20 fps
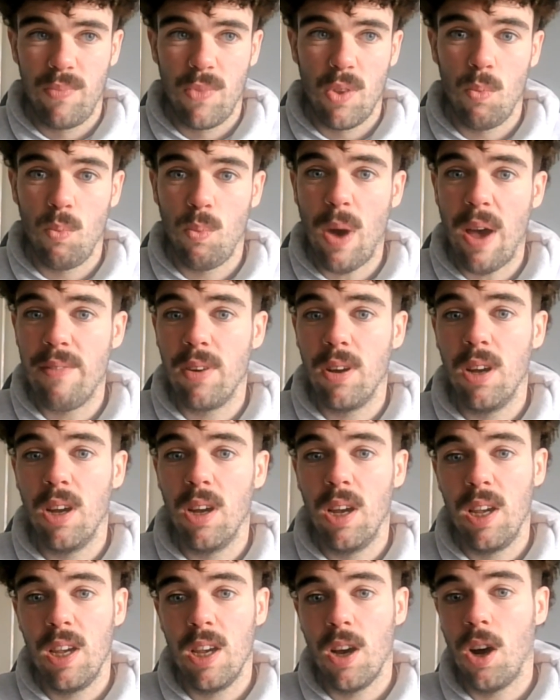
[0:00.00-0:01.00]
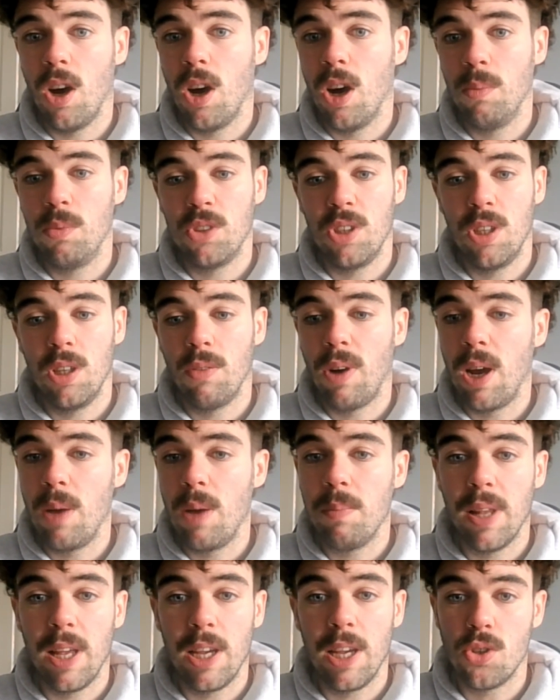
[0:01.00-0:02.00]
whether Hart was in the
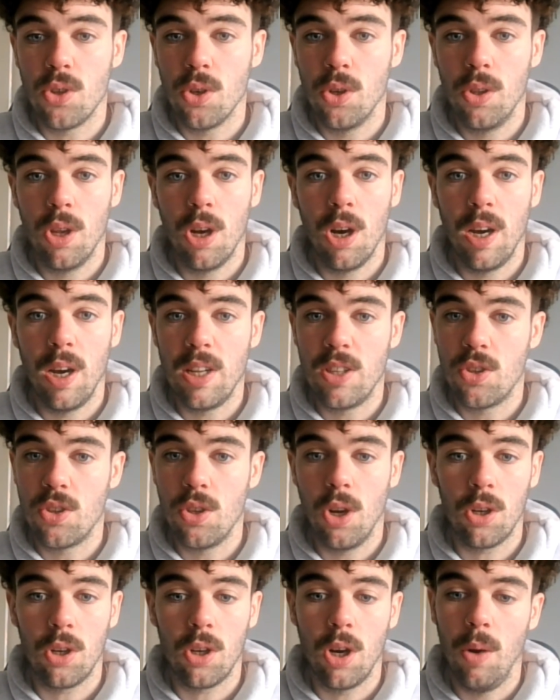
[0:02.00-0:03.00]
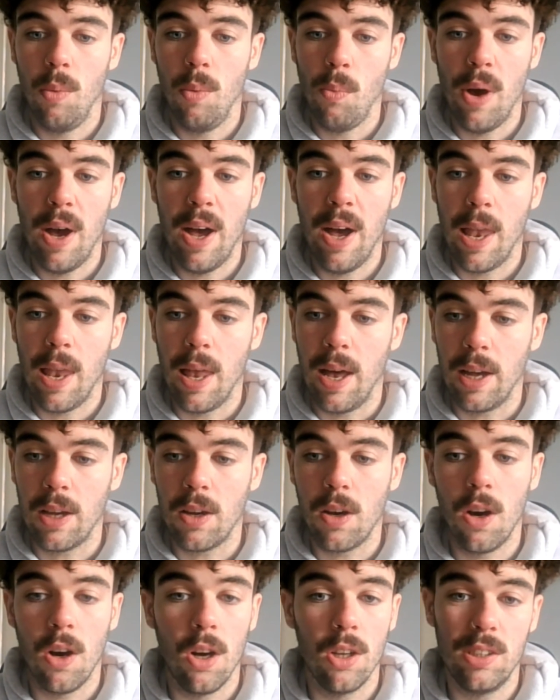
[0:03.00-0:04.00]
right place or not, it's not gone well. I
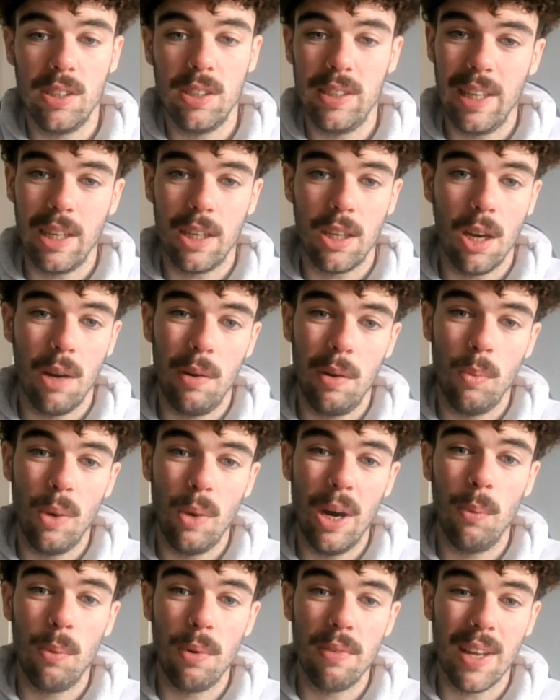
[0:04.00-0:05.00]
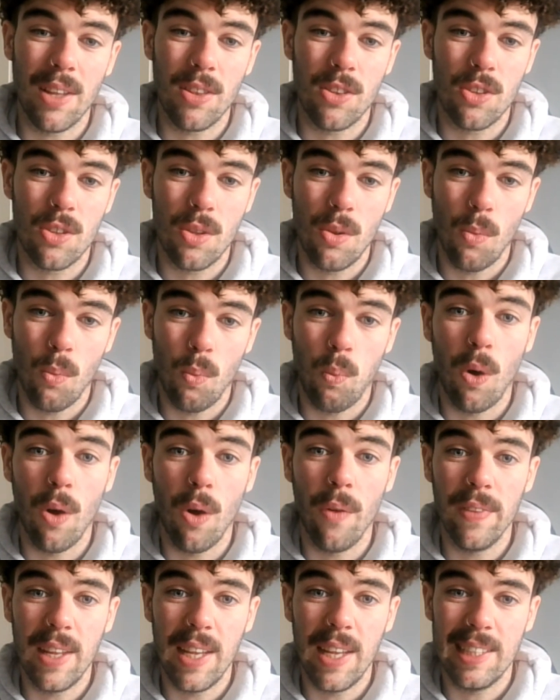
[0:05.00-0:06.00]
can't see it going well. We've had
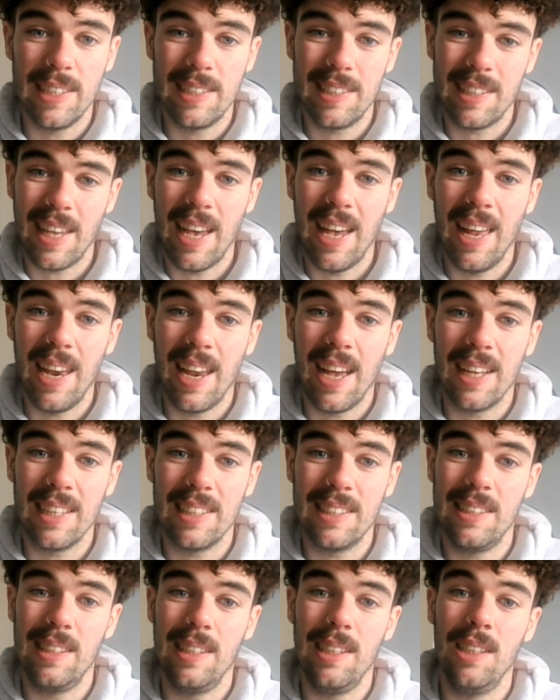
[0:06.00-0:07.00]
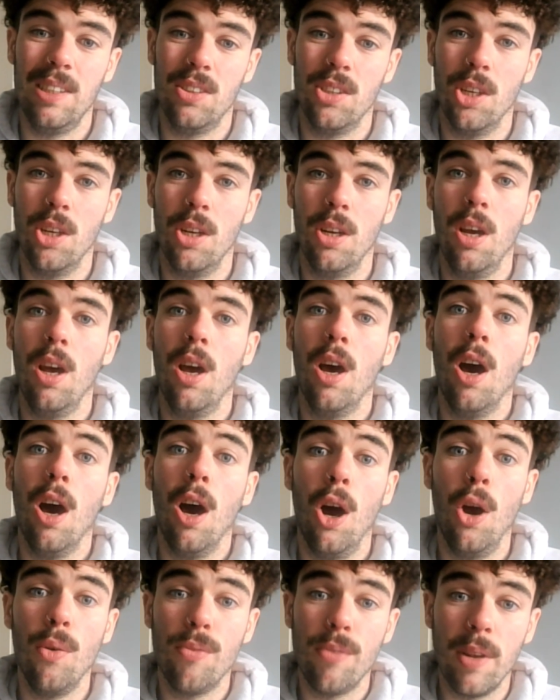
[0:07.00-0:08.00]
one near scare last season.
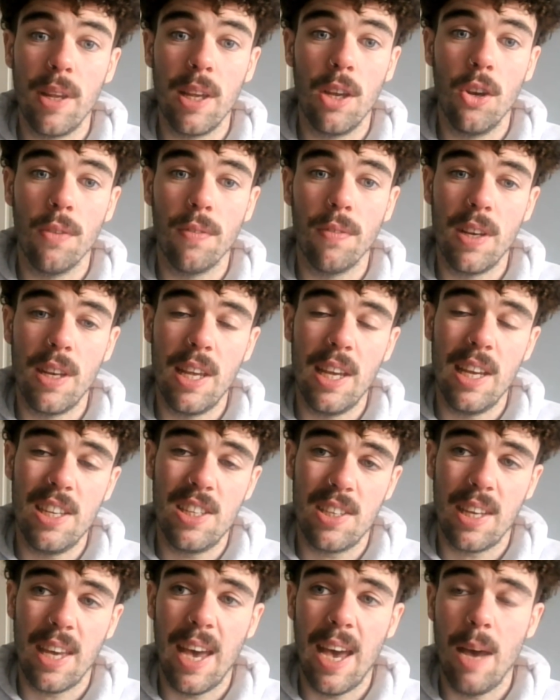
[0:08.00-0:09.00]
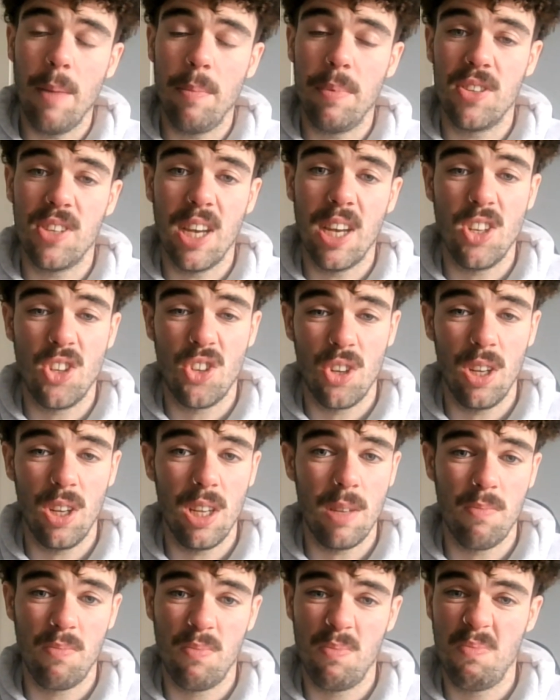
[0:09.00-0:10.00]
Hopefully, another near scare,
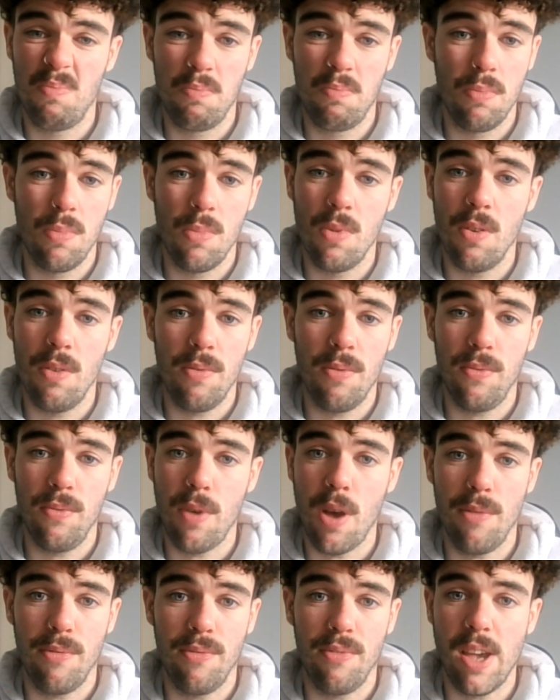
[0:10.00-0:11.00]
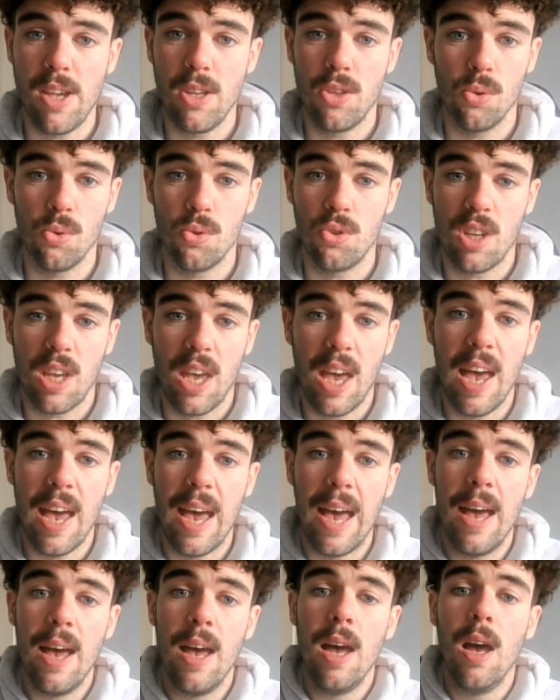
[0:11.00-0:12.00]
potentially a fatal
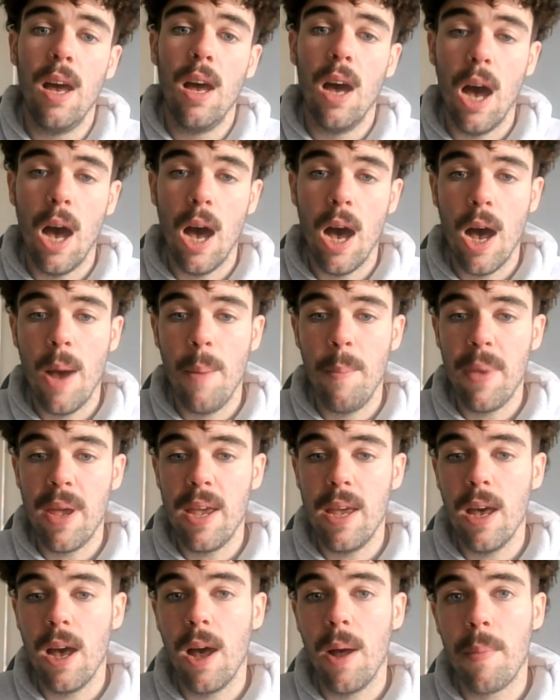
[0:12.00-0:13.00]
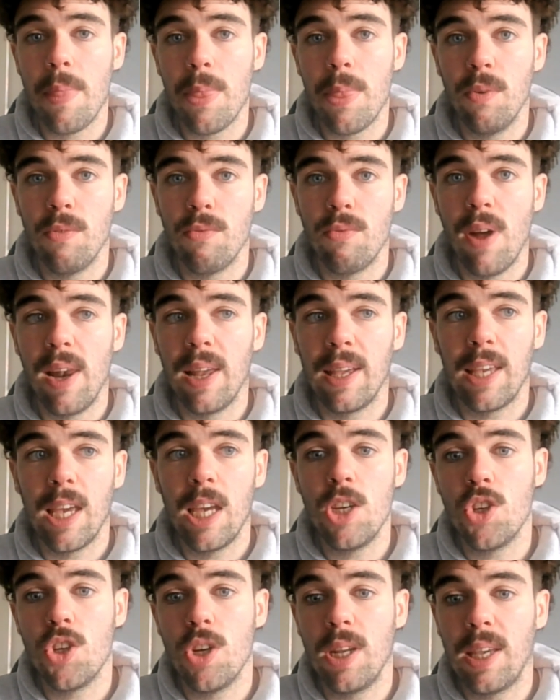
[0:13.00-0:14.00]
scare here with
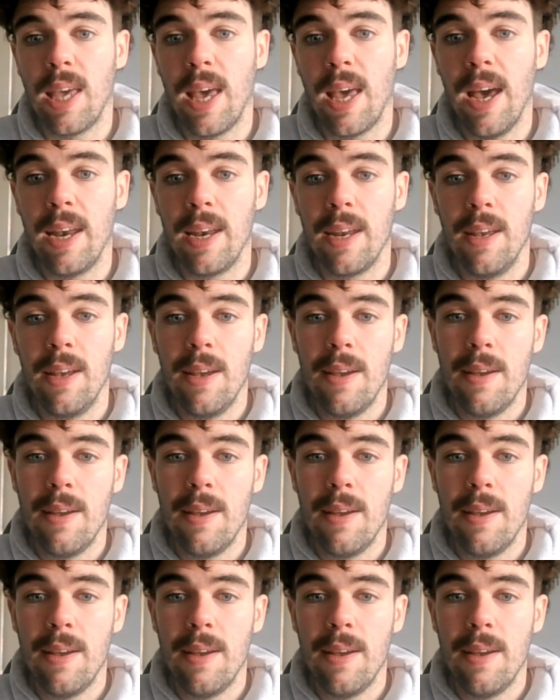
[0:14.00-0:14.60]
relegation again.